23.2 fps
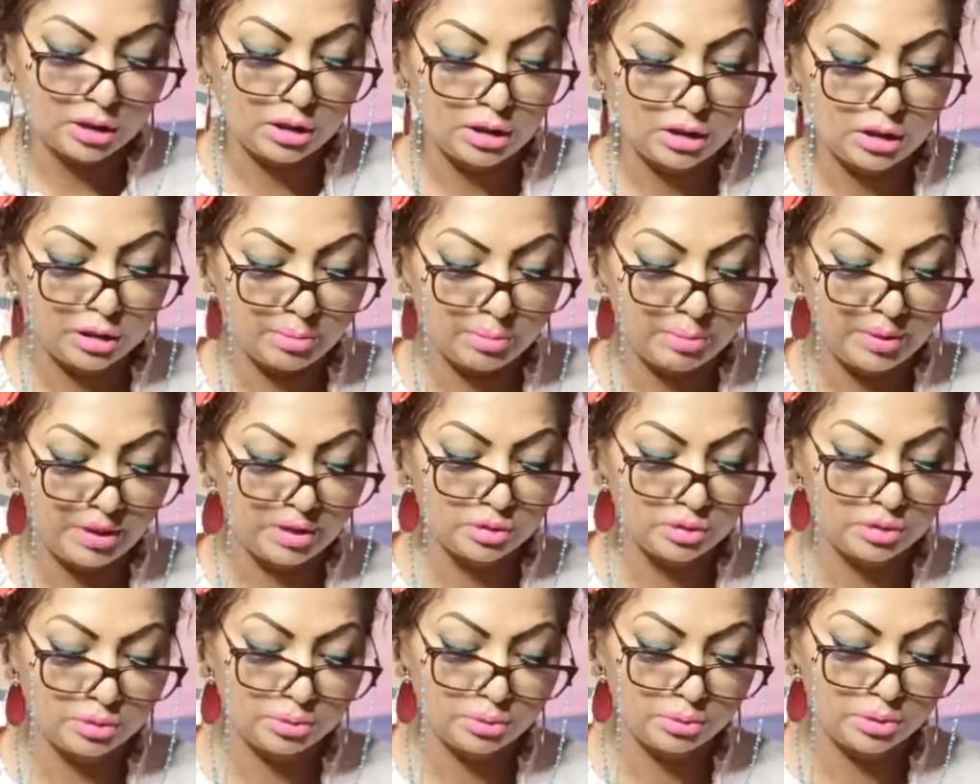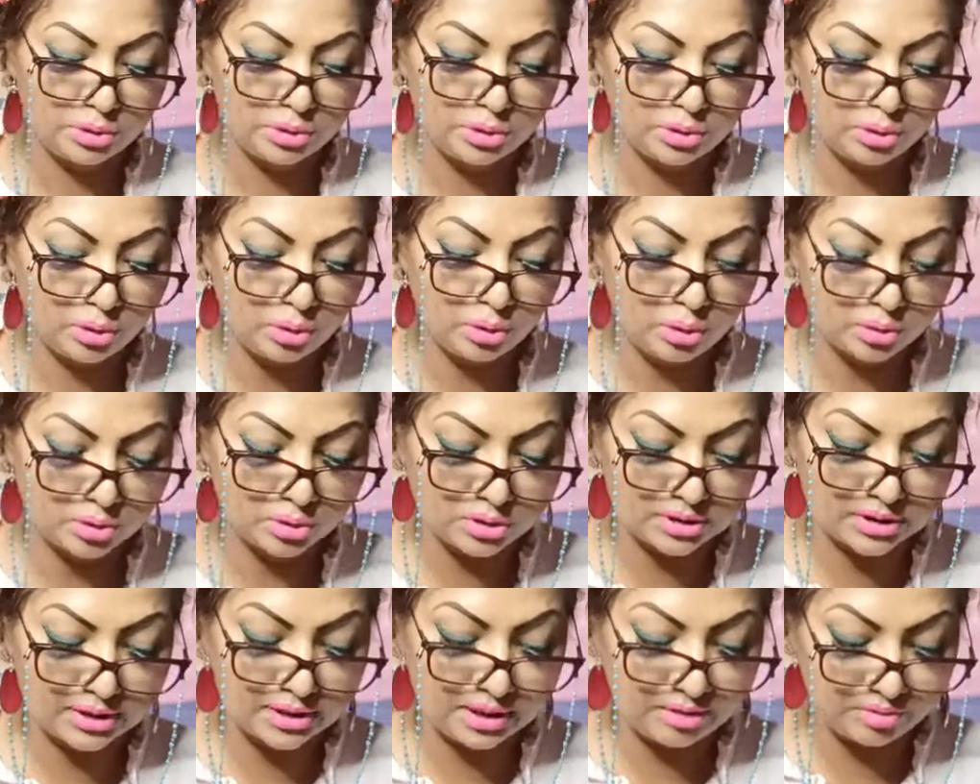Being true to your
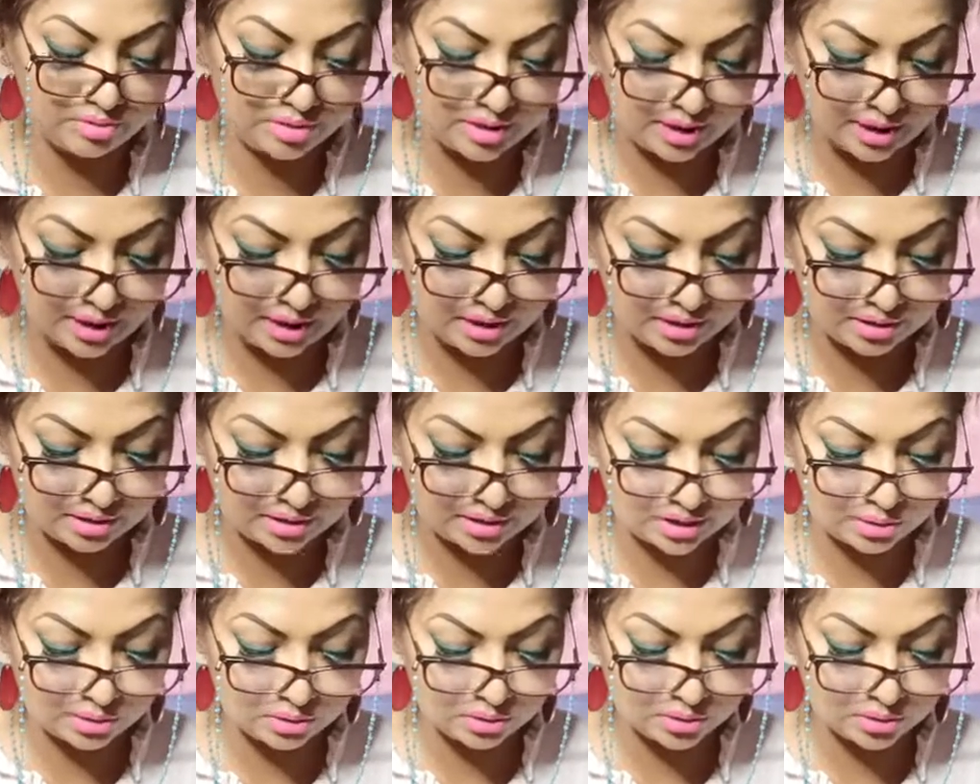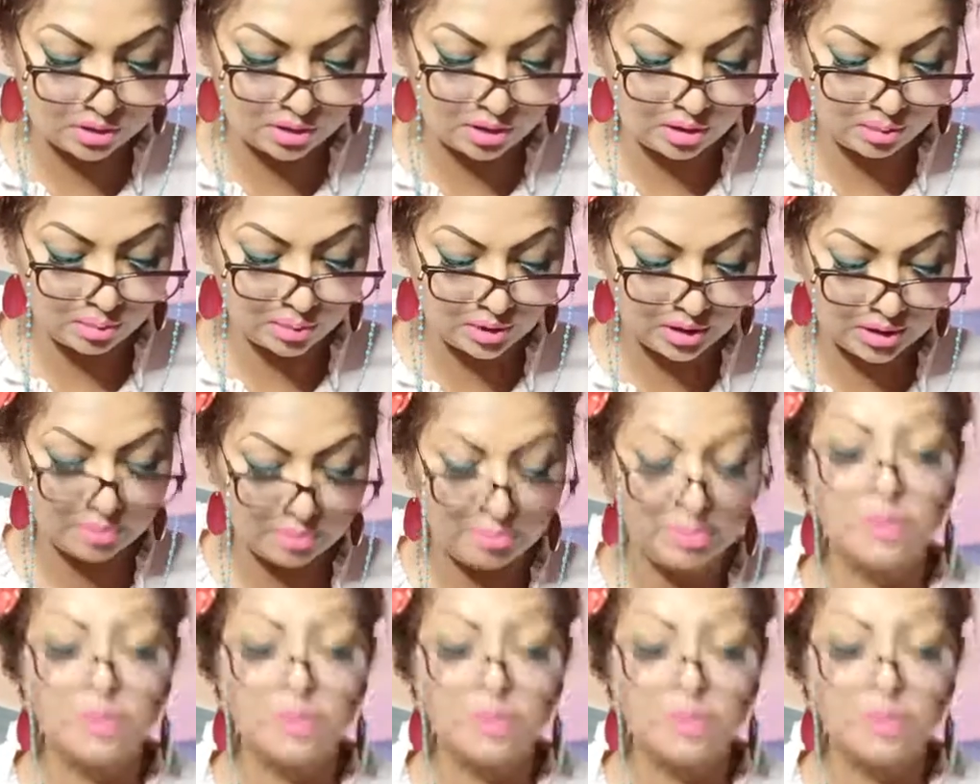course and everything else that goes along with it,